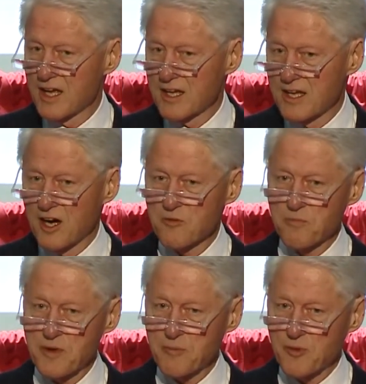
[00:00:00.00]
young
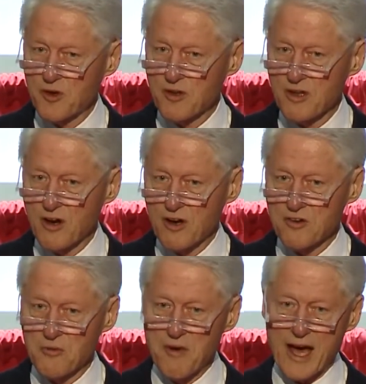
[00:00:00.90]
people are
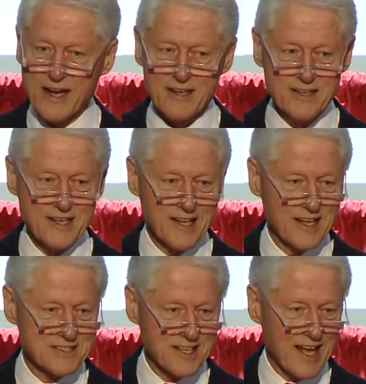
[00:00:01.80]
dramatically
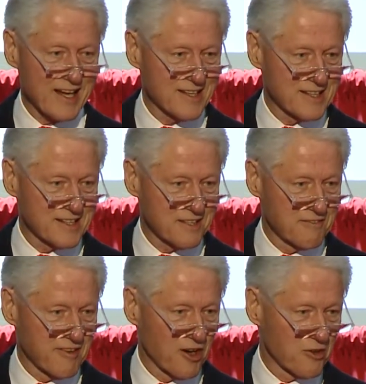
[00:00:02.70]
less likely to
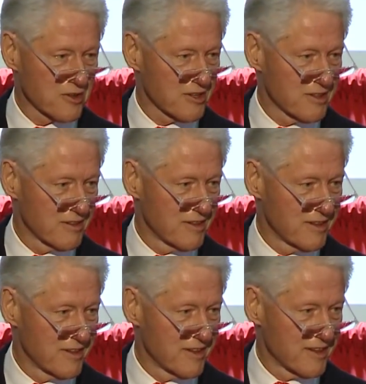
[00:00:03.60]
vote
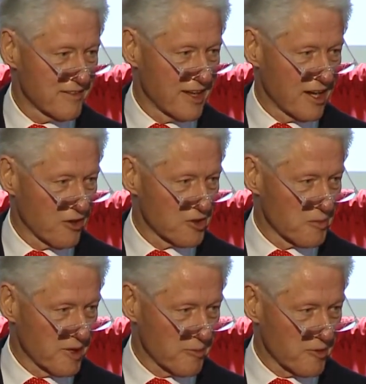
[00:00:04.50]
than older
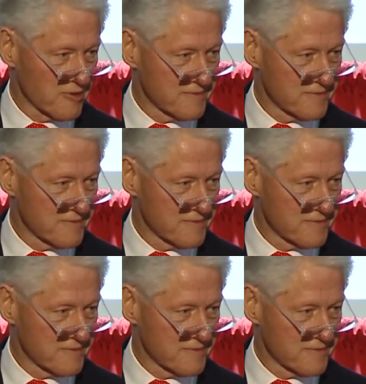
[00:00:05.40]
people.